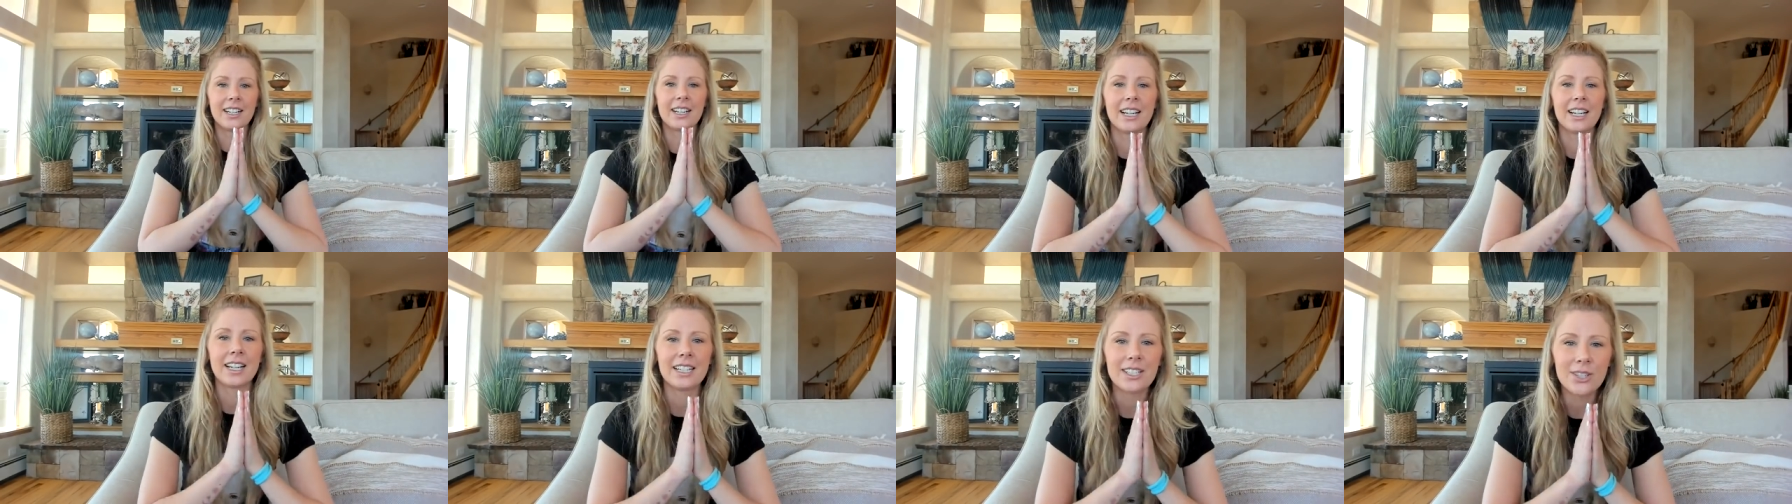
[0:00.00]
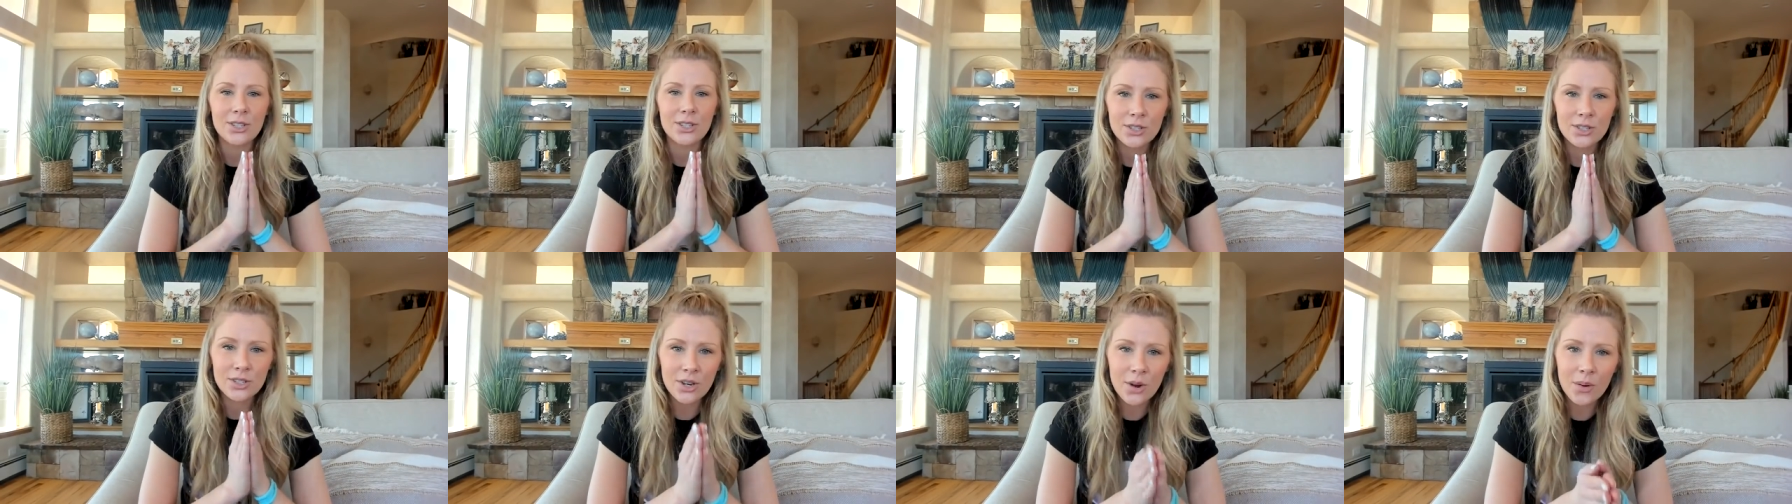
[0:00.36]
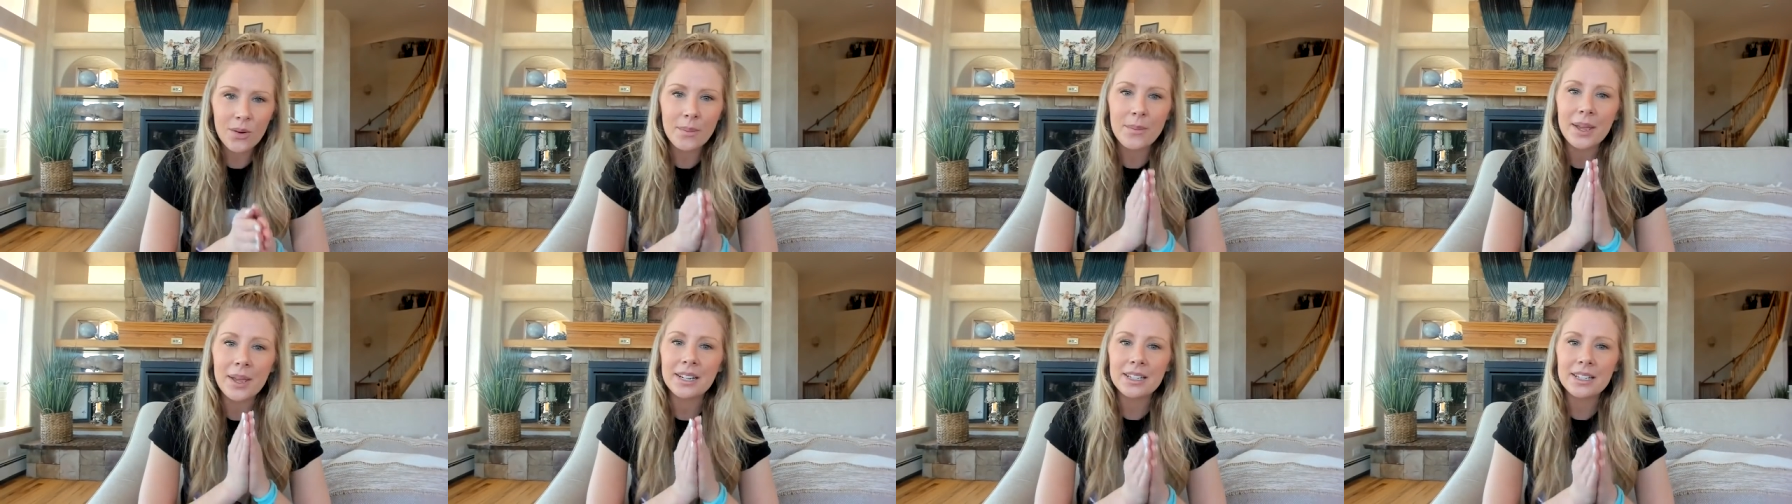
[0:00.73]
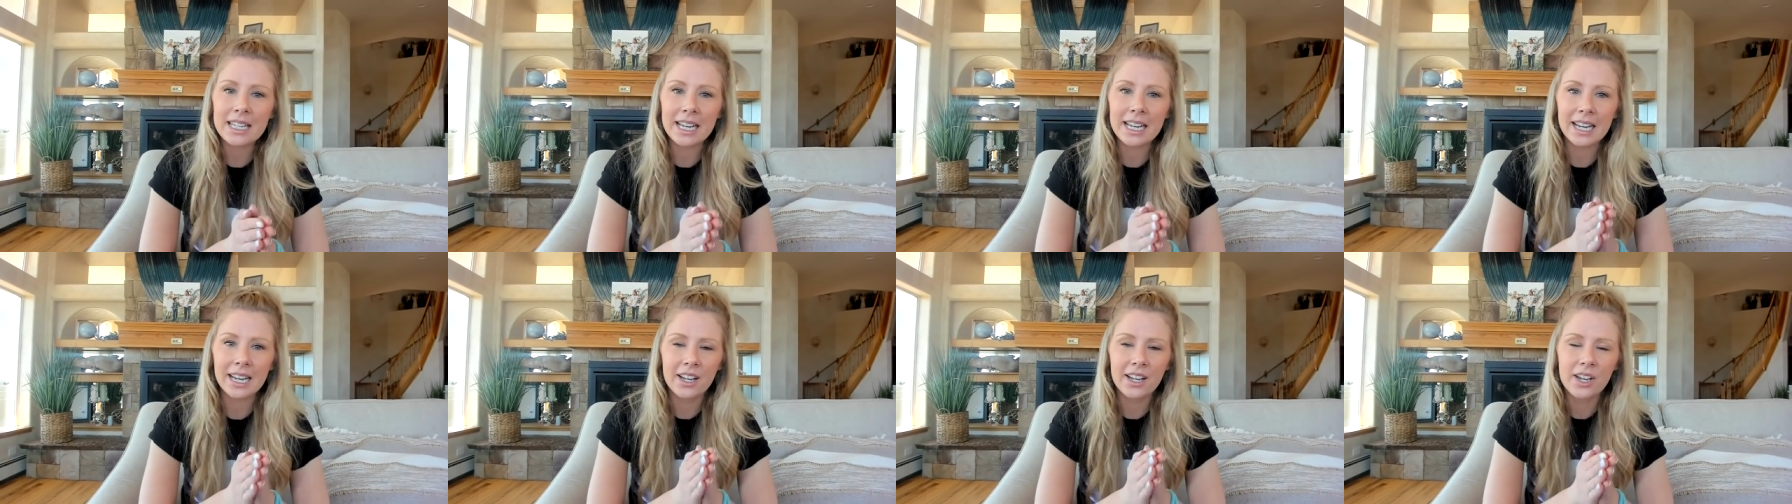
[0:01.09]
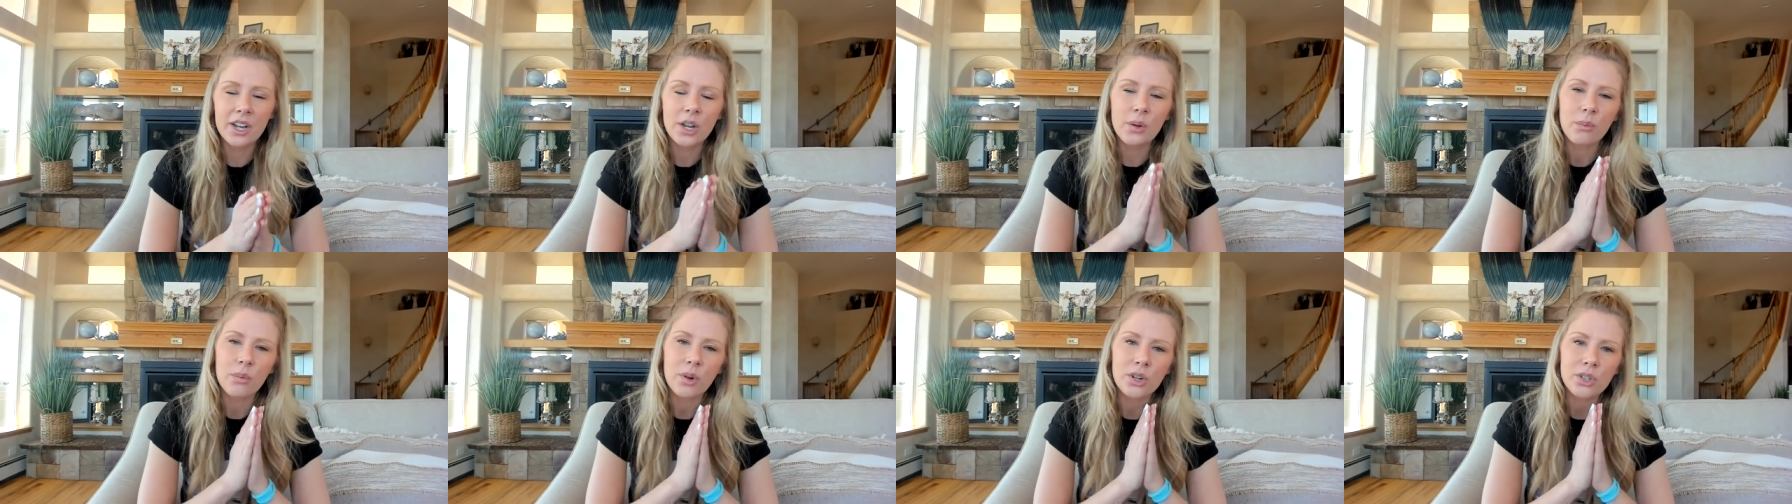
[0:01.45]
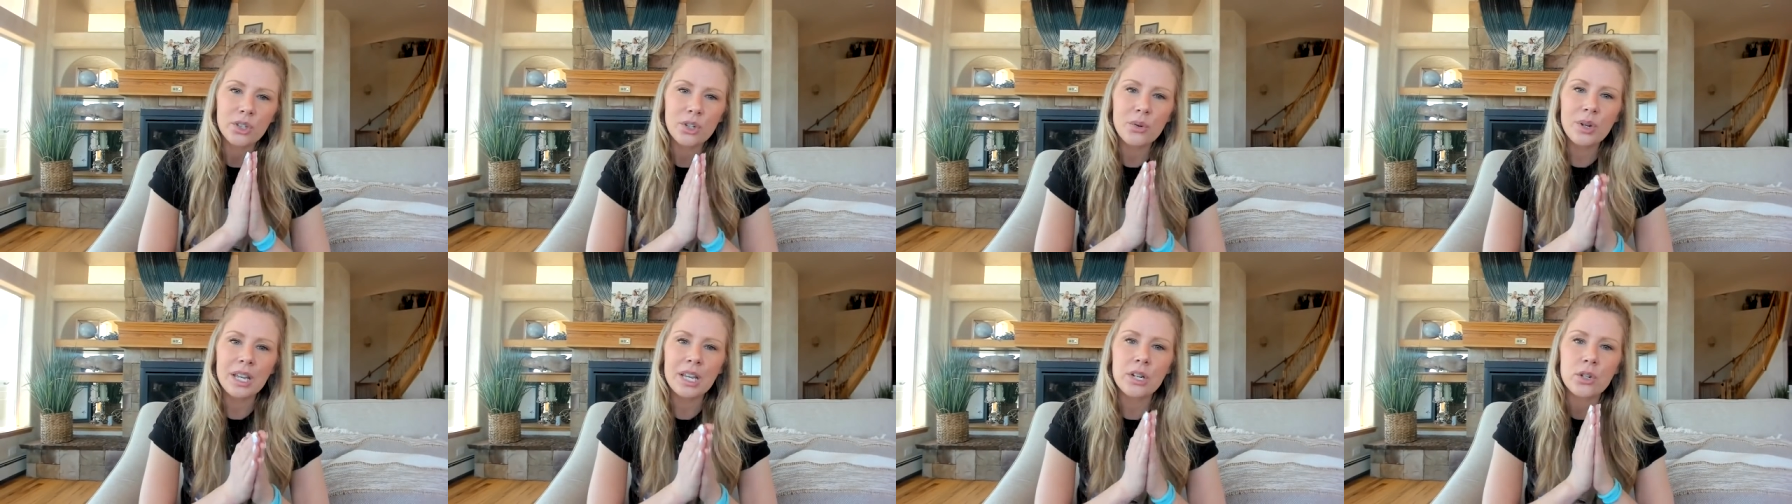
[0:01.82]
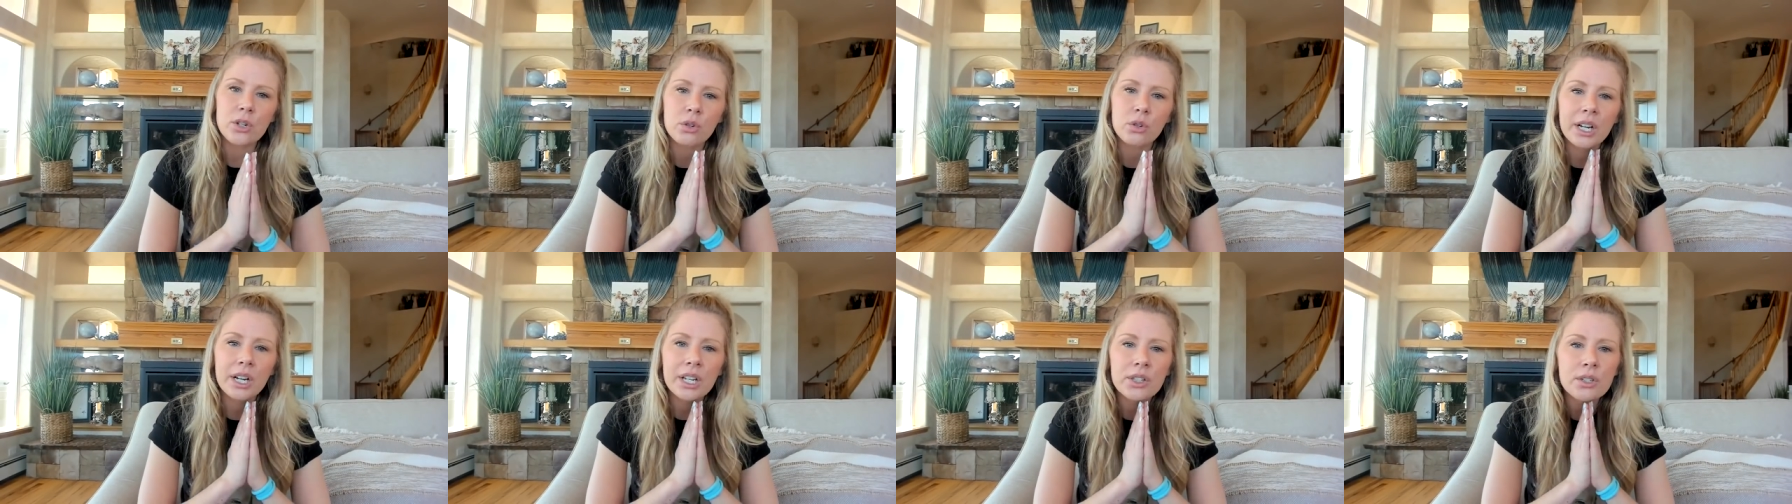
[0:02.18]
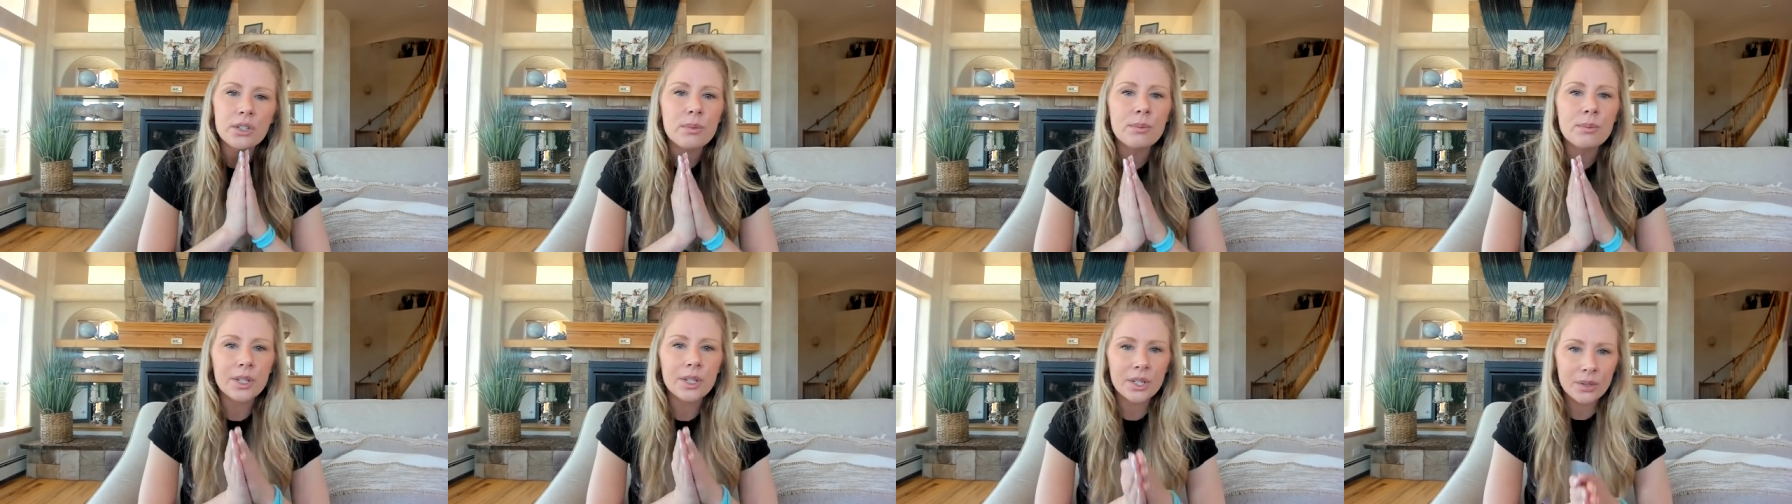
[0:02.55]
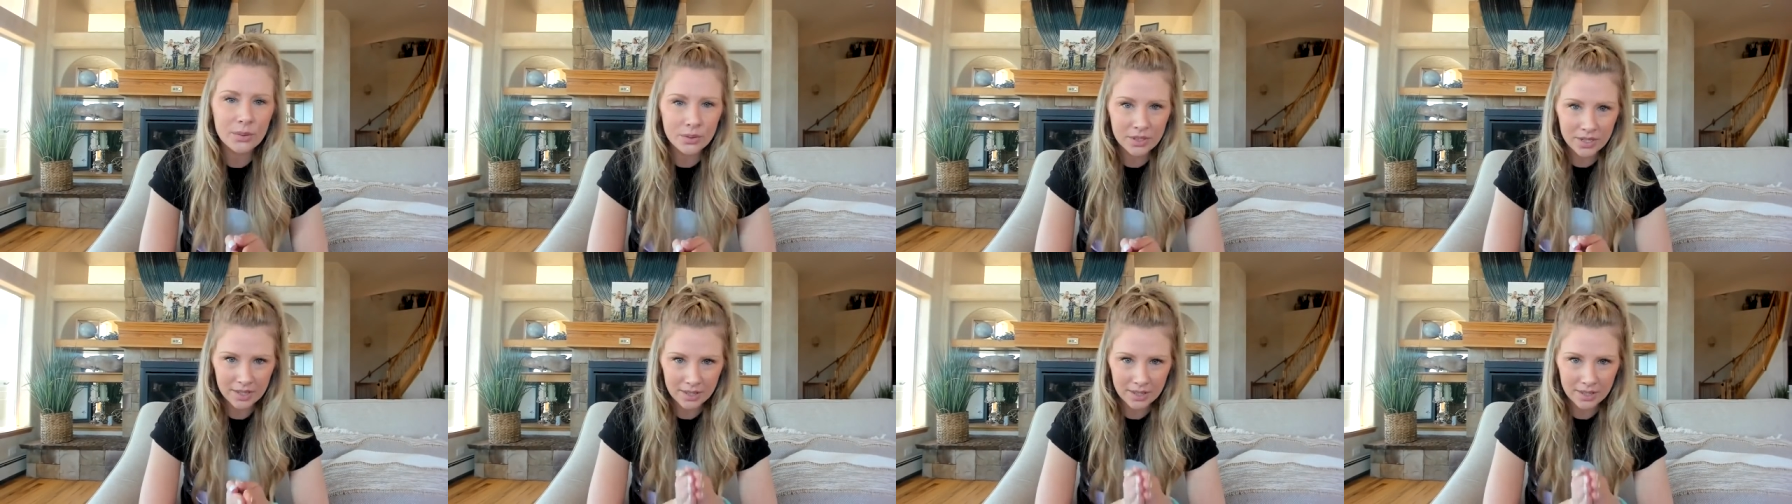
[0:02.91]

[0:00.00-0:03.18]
it's so amazing when you can transmute